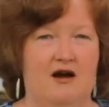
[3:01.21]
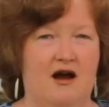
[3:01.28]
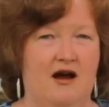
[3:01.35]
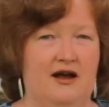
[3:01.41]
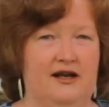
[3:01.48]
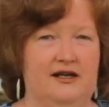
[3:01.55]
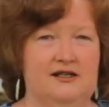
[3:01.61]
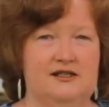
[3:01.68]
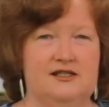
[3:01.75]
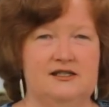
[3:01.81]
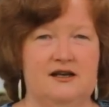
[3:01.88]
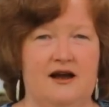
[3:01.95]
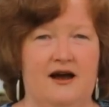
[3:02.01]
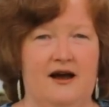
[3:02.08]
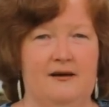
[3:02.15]

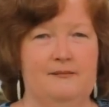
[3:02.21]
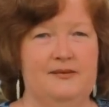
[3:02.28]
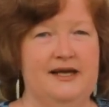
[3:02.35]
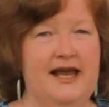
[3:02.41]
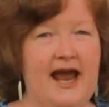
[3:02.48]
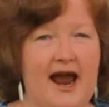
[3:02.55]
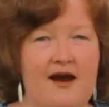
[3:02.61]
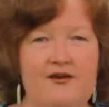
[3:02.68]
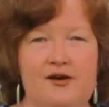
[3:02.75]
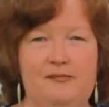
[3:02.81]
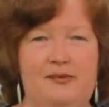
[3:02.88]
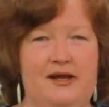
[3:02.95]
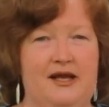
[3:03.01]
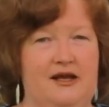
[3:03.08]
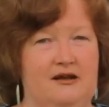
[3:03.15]
rinds, carrot
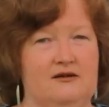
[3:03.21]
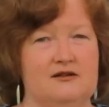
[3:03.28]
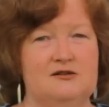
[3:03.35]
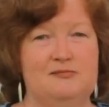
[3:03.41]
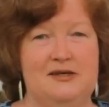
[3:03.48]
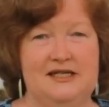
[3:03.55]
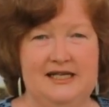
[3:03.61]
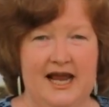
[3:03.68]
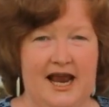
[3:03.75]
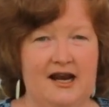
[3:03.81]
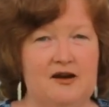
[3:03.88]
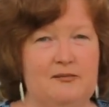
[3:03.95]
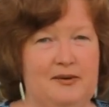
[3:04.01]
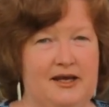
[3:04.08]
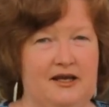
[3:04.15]
peels,
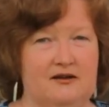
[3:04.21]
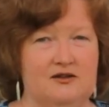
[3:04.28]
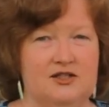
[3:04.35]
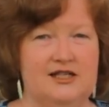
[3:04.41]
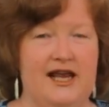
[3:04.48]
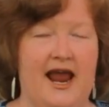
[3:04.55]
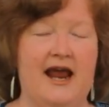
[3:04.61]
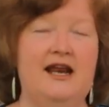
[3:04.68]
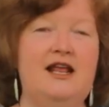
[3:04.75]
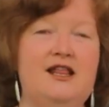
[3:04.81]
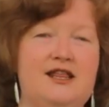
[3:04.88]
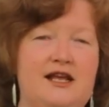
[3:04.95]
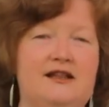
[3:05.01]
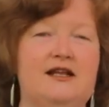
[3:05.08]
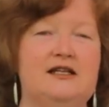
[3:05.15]
potato peels.
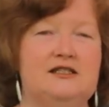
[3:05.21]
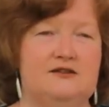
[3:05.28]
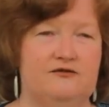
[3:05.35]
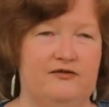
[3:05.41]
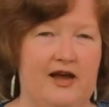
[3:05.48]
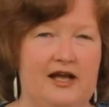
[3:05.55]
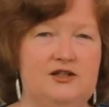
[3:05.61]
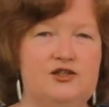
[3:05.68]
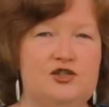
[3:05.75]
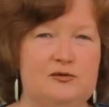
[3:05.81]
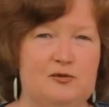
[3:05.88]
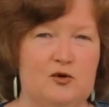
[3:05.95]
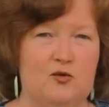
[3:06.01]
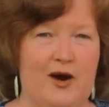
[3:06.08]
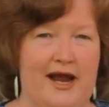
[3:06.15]
Anything that's
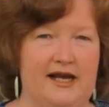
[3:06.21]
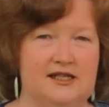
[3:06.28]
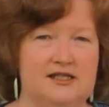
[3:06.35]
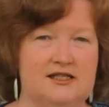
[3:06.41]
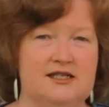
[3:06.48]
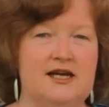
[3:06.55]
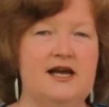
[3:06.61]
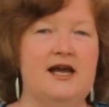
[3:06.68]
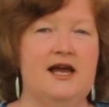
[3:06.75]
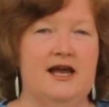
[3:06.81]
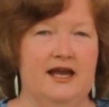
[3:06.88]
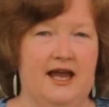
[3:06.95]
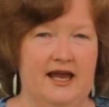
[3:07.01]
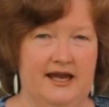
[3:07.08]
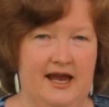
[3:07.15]
vegetable waste
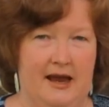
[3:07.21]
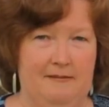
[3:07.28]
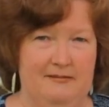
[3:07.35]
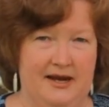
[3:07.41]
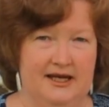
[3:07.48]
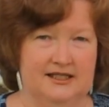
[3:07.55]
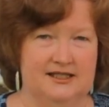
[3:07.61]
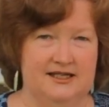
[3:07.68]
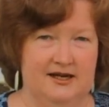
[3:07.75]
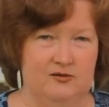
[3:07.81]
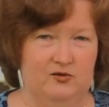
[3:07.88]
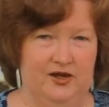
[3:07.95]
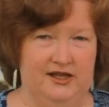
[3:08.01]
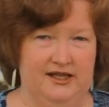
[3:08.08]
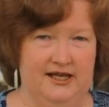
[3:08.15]
can get mixed
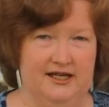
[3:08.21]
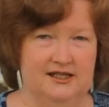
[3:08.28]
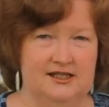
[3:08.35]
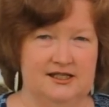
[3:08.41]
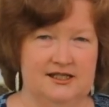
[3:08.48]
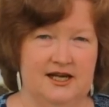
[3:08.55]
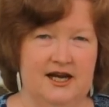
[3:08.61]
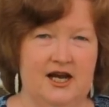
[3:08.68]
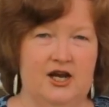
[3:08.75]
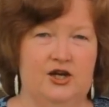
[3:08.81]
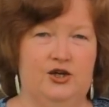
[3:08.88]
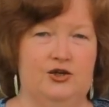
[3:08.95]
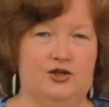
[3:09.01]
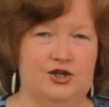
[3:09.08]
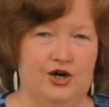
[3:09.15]
in with this.
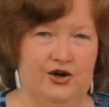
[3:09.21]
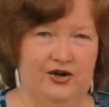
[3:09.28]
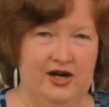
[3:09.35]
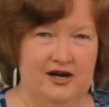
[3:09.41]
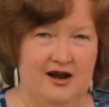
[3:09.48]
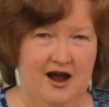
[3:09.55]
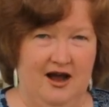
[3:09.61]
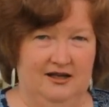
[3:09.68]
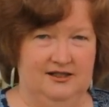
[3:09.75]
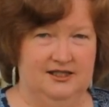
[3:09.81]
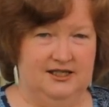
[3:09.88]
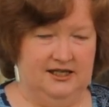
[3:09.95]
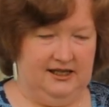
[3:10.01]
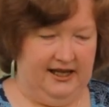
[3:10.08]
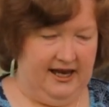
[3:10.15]
You turn it
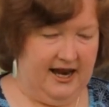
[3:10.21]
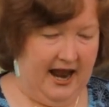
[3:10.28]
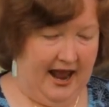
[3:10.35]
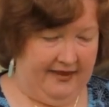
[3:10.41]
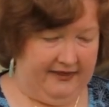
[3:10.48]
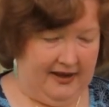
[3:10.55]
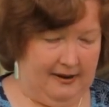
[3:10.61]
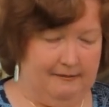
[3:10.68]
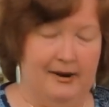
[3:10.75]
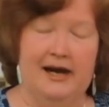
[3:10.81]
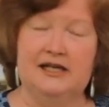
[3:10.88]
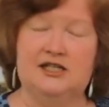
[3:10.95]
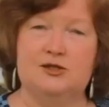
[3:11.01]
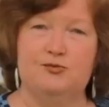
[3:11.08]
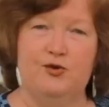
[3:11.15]
constantly, and then
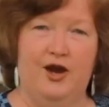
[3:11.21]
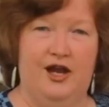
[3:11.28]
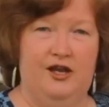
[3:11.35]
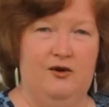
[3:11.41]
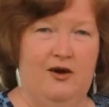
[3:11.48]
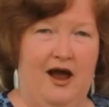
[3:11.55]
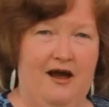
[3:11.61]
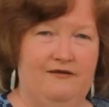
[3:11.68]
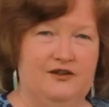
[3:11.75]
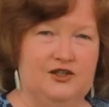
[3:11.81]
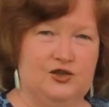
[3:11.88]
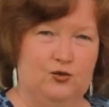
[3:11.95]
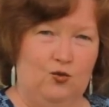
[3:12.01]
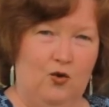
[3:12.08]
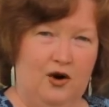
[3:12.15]
by spring you have
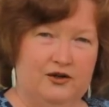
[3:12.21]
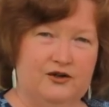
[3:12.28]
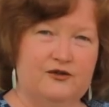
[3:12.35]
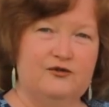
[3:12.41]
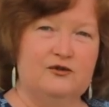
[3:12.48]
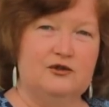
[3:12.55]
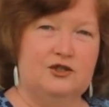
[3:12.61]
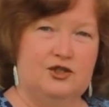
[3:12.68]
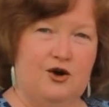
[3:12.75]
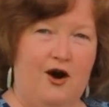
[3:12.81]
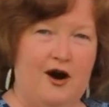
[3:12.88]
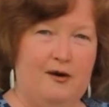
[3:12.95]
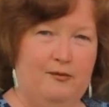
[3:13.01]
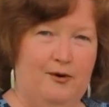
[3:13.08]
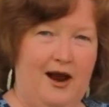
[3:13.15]
this wonderful
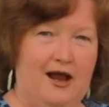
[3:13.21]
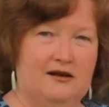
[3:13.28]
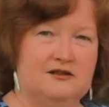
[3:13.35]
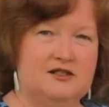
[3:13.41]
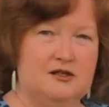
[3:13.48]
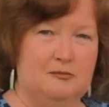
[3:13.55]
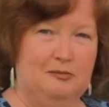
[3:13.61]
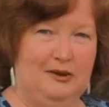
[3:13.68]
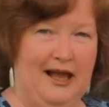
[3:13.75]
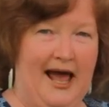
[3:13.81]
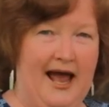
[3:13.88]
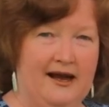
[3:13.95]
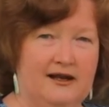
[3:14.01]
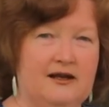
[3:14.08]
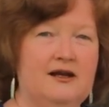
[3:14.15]
dark brown to
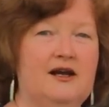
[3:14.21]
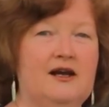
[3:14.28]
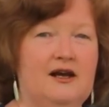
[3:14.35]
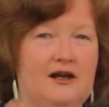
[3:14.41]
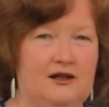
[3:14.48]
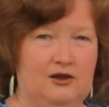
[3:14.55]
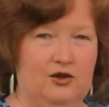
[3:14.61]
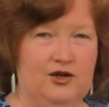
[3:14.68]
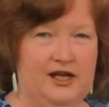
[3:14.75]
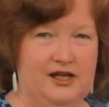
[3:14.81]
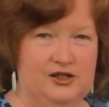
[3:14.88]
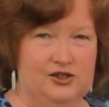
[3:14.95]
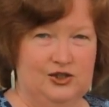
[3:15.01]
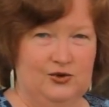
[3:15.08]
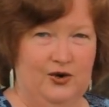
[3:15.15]
black
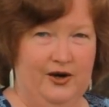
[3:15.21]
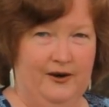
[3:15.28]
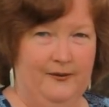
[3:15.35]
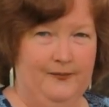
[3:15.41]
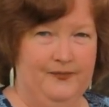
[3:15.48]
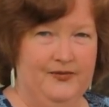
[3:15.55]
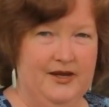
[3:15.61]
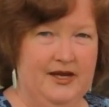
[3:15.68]
looking soil.